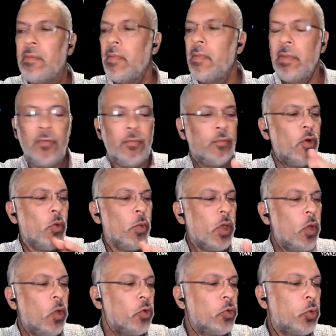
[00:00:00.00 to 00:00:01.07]
before we
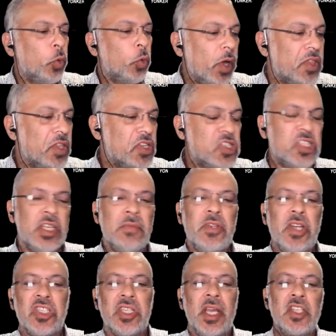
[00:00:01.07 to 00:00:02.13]
go to other
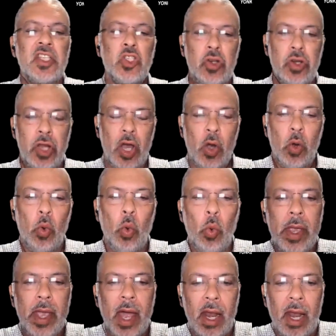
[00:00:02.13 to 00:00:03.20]
subjects, as you know,
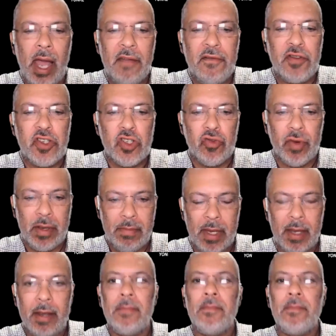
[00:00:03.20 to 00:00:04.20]
we are live streaming